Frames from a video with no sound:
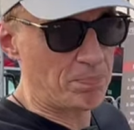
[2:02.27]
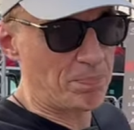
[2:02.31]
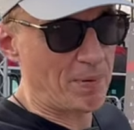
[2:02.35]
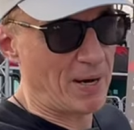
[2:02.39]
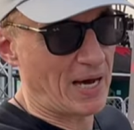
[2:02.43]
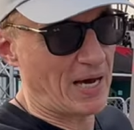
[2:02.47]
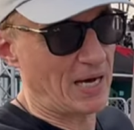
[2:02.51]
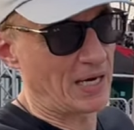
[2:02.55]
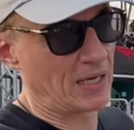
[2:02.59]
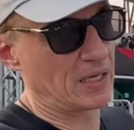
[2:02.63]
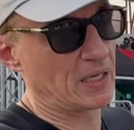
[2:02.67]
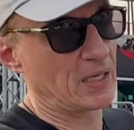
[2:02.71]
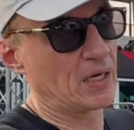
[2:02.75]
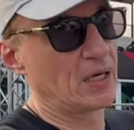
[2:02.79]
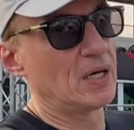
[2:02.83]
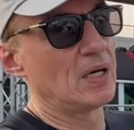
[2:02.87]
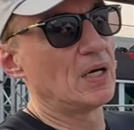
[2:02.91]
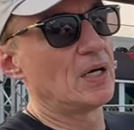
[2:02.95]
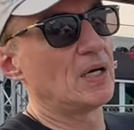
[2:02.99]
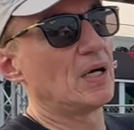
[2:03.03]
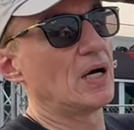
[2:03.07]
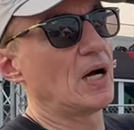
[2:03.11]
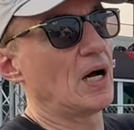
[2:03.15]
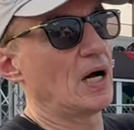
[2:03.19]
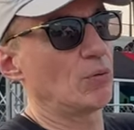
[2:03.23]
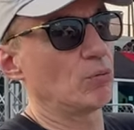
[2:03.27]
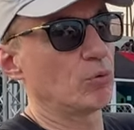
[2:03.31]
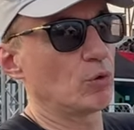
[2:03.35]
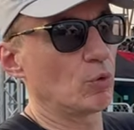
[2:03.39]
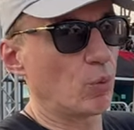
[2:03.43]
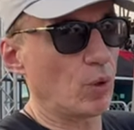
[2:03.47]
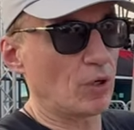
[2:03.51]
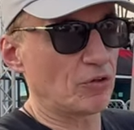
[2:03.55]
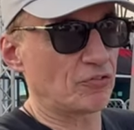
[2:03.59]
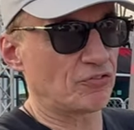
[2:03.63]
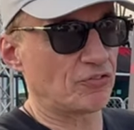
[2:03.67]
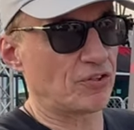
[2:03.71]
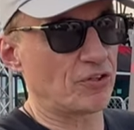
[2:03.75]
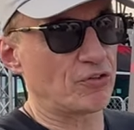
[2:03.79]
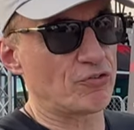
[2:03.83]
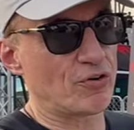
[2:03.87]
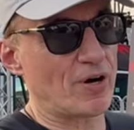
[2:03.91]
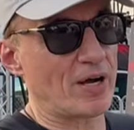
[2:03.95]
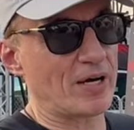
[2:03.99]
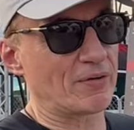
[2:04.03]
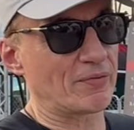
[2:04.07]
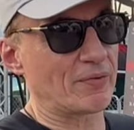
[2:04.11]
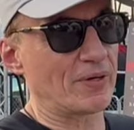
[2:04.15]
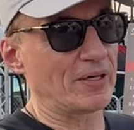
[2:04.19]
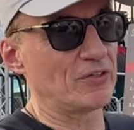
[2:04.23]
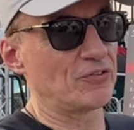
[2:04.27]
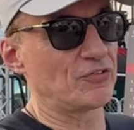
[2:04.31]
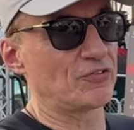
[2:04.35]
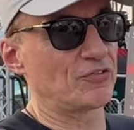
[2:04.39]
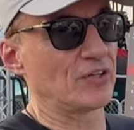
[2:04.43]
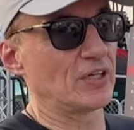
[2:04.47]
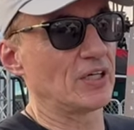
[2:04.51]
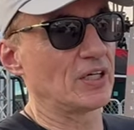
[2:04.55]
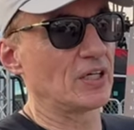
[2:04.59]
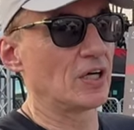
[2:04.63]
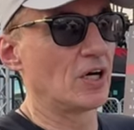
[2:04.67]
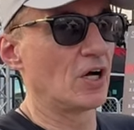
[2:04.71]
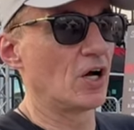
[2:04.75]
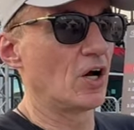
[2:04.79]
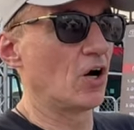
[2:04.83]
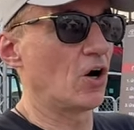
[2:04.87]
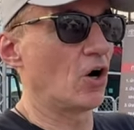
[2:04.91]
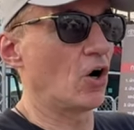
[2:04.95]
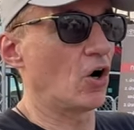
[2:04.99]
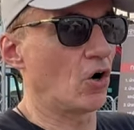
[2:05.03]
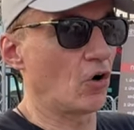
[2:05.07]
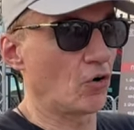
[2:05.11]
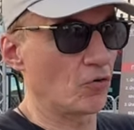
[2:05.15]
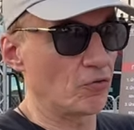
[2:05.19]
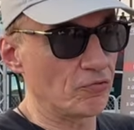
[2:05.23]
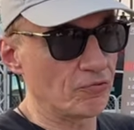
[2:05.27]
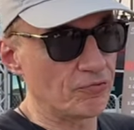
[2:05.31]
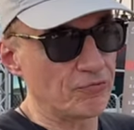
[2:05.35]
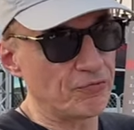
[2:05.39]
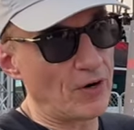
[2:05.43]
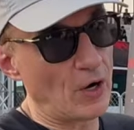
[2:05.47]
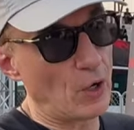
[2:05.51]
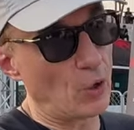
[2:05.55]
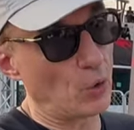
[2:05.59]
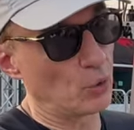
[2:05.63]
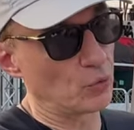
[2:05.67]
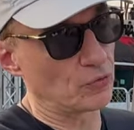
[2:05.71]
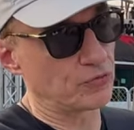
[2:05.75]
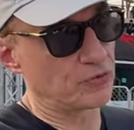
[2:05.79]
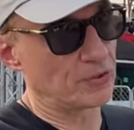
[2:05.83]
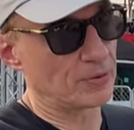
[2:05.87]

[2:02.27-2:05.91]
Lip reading: back and we'll watch the drag racing unfold.